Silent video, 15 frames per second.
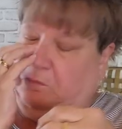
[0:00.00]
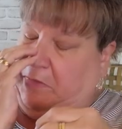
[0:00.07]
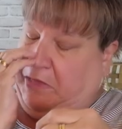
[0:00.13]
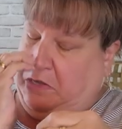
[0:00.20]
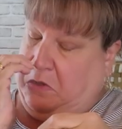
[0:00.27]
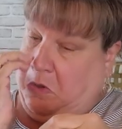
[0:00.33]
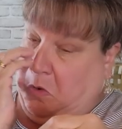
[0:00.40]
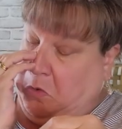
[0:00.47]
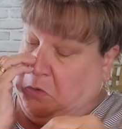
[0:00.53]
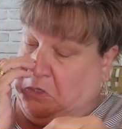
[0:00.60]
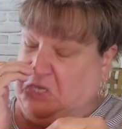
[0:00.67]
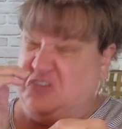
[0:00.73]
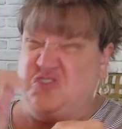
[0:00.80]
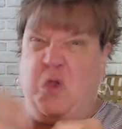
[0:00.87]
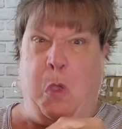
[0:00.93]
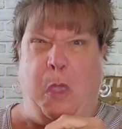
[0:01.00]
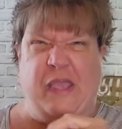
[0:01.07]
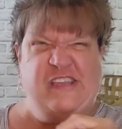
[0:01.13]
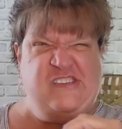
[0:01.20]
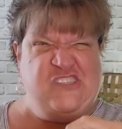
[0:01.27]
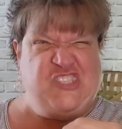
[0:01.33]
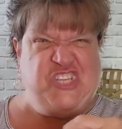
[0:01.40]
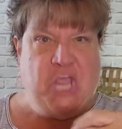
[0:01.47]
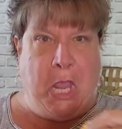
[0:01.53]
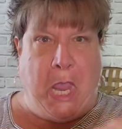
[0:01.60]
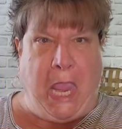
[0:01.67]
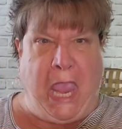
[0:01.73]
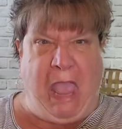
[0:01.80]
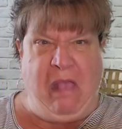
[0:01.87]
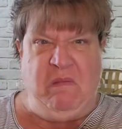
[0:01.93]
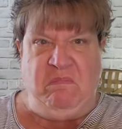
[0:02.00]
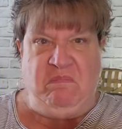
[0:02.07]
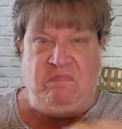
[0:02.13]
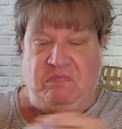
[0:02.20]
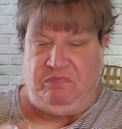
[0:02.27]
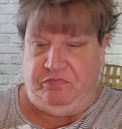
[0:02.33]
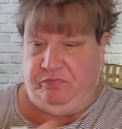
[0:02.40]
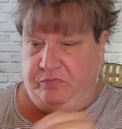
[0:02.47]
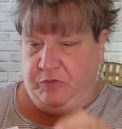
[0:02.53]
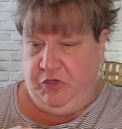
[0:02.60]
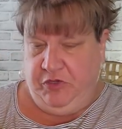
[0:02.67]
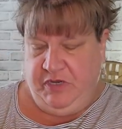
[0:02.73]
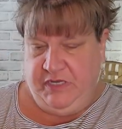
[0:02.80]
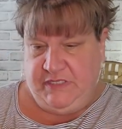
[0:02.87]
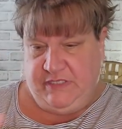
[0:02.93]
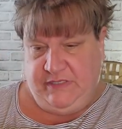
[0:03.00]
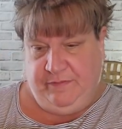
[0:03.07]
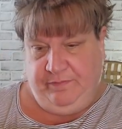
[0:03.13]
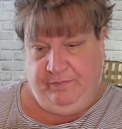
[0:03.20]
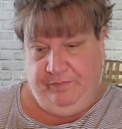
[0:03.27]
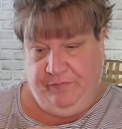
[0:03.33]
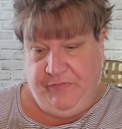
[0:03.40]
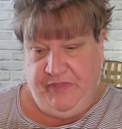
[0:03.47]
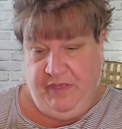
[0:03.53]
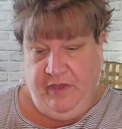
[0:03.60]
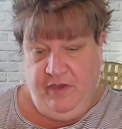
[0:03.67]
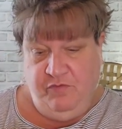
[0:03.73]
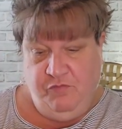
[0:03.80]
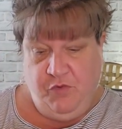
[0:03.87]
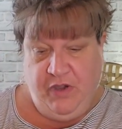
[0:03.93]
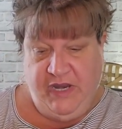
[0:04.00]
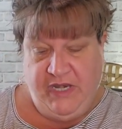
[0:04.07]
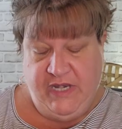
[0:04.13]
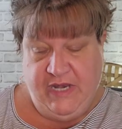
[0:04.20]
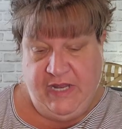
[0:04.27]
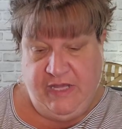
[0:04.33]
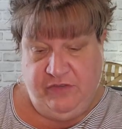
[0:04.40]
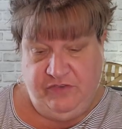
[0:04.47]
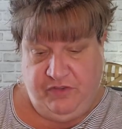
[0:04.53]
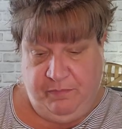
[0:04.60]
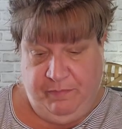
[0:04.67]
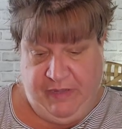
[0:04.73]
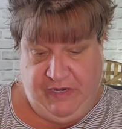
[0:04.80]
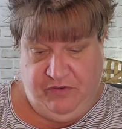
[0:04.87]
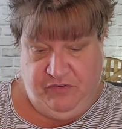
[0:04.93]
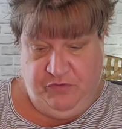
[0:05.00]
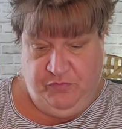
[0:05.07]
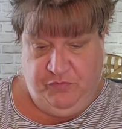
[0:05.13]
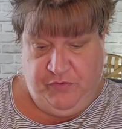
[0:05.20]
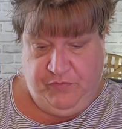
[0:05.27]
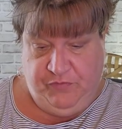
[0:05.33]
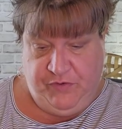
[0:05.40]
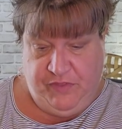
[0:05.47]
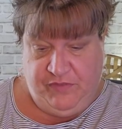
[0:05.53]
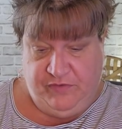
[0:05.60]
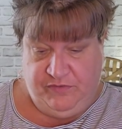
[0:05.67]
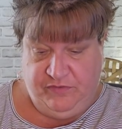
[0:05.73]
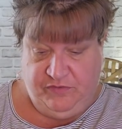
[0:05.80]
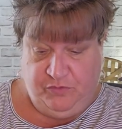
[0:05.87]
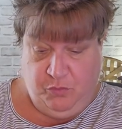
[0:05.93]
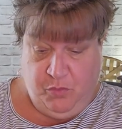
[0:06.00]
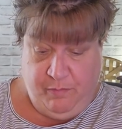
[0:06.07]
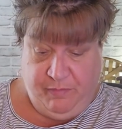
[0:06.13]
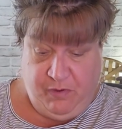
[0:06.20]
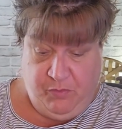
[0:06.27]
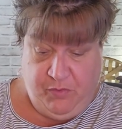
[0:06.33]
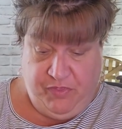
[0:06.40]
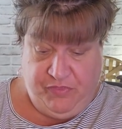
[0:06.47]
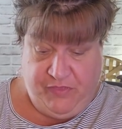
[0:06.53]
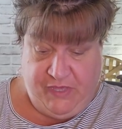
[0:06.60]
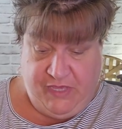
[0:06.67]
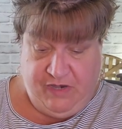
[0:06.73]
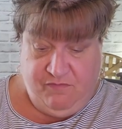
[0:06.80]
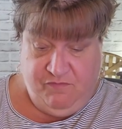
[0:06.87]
I know it's so itchy. Goodness. $4.99, so I paid $2.50. This is a woman within